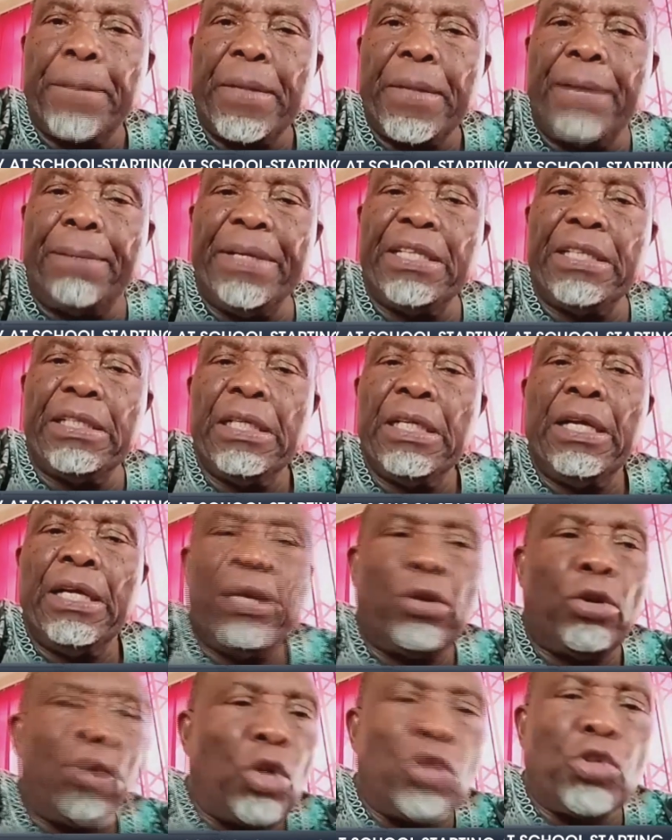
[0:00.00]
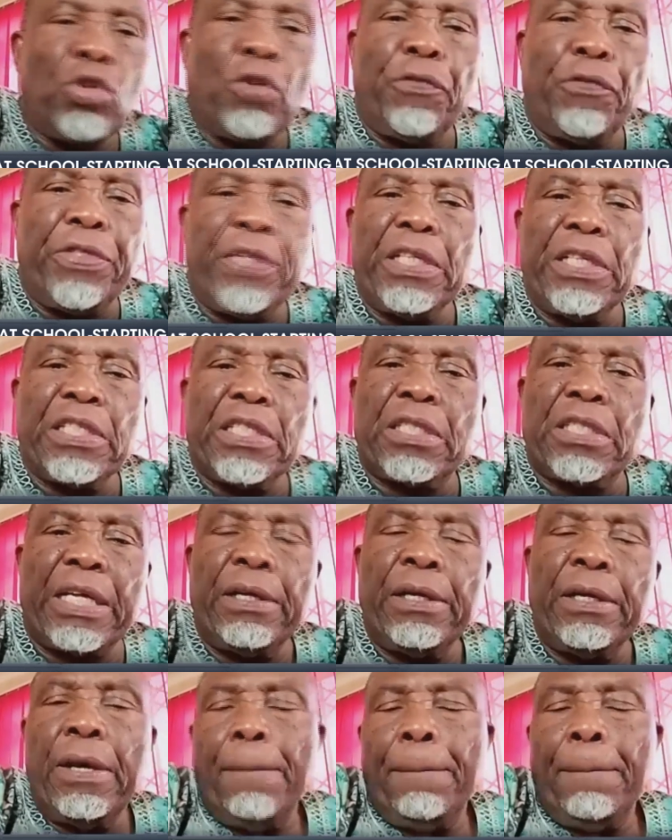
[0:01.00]
I mean, lot of things
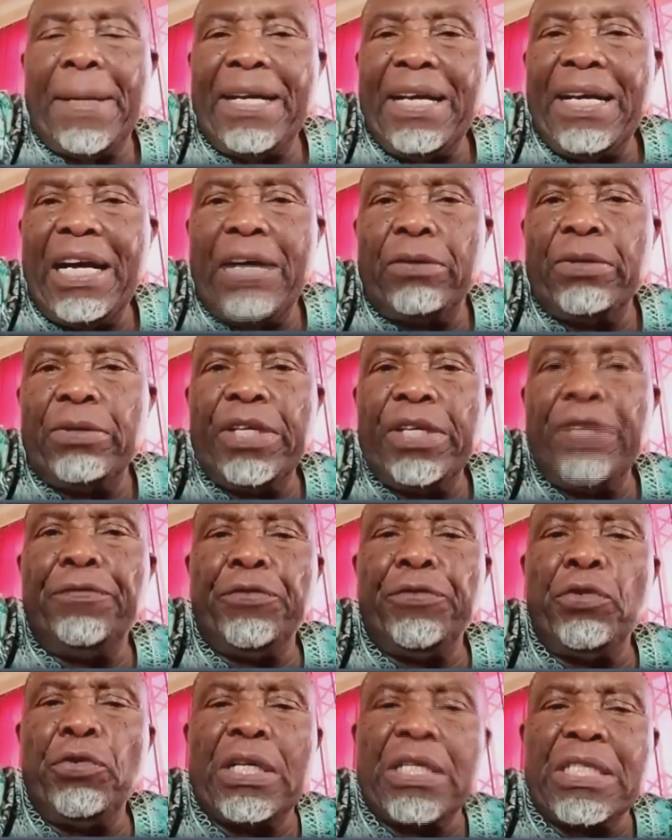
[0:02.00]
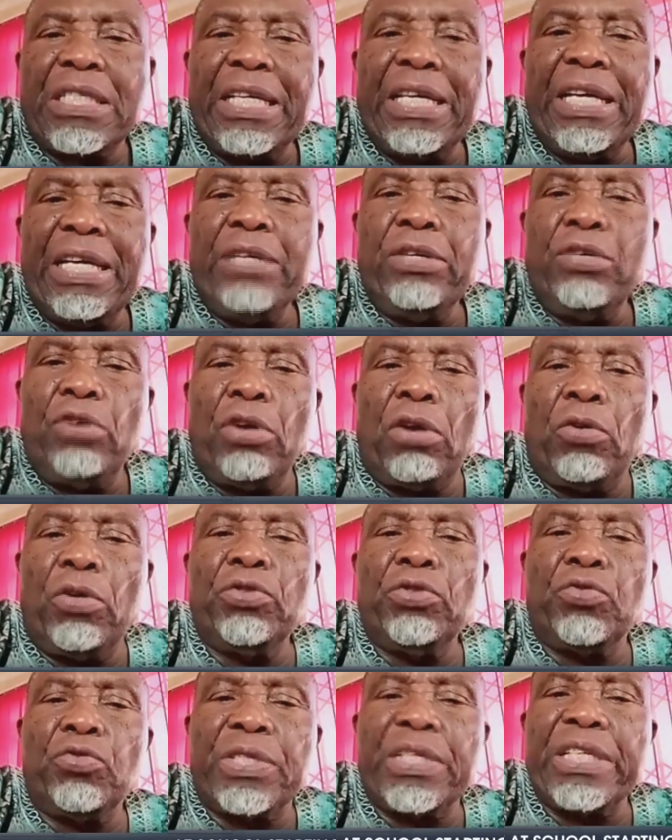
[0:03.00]
that. But now, if you are saying you are
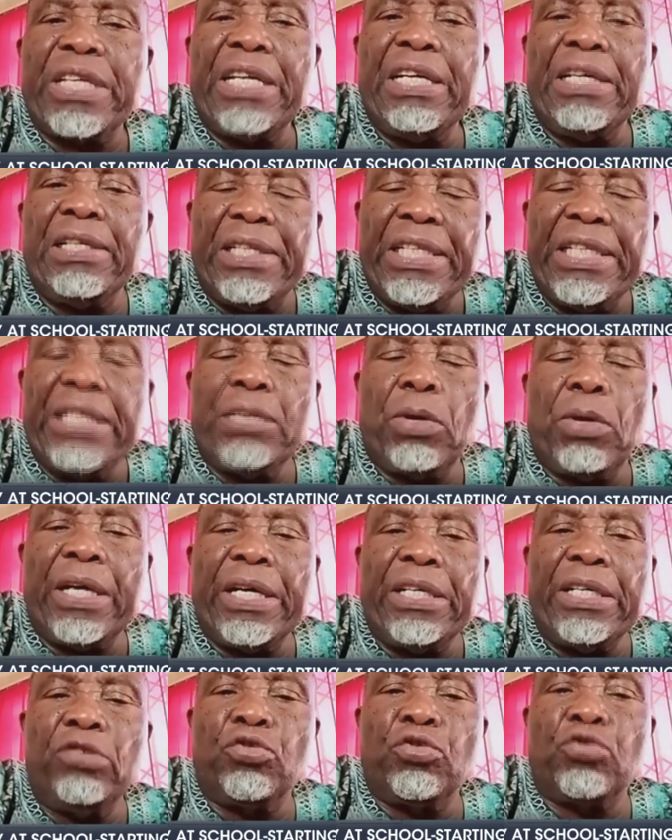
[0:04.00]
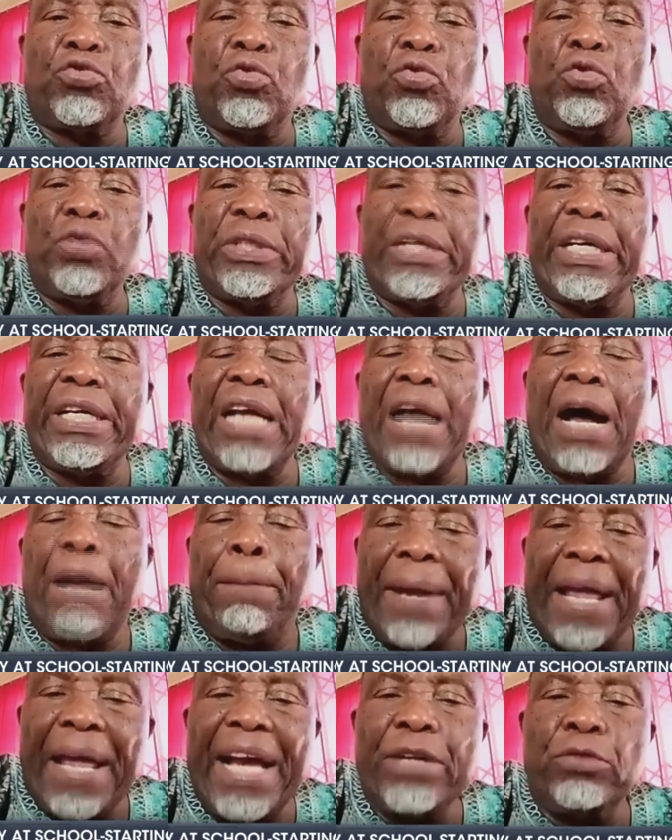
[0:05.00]
going to sell liquor into school, then
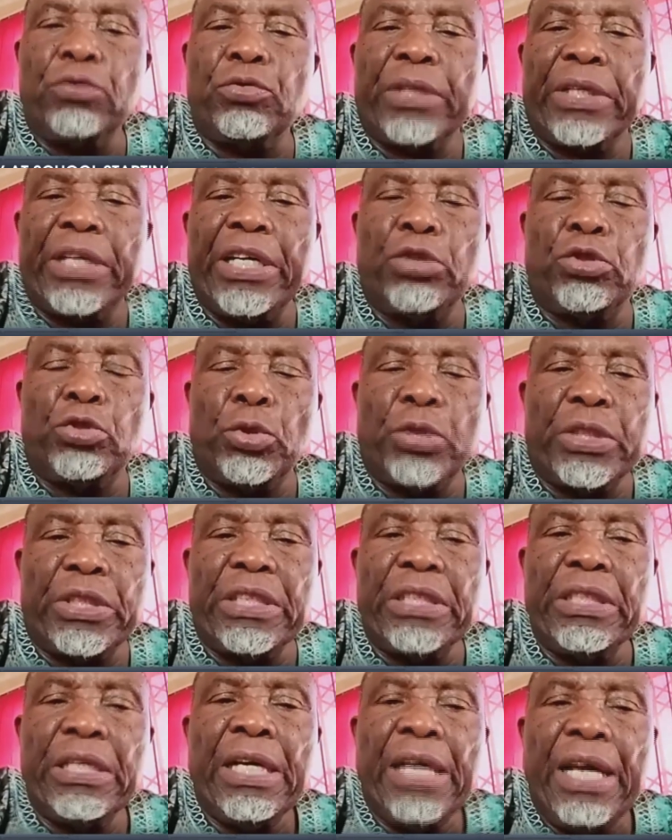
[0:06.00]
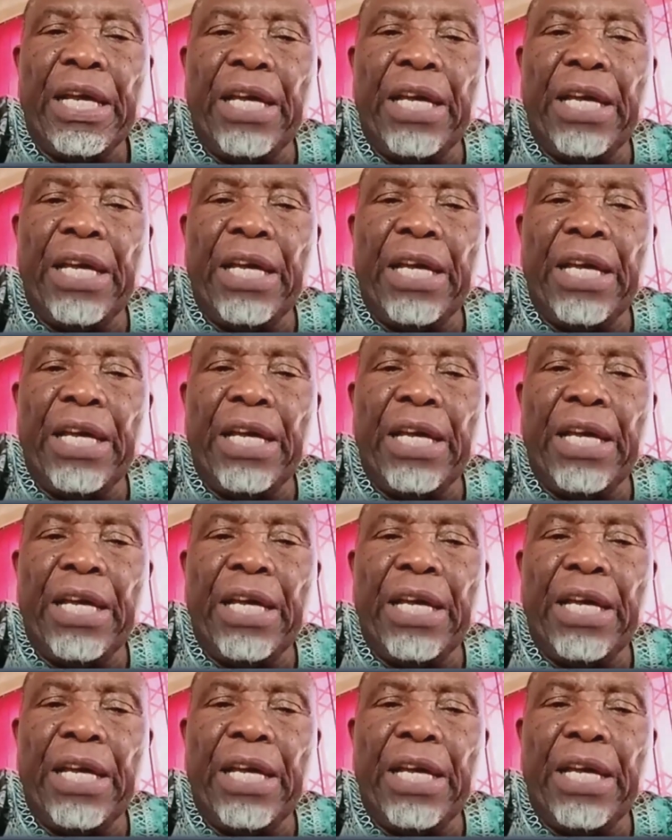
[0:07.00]
apply to the HOD.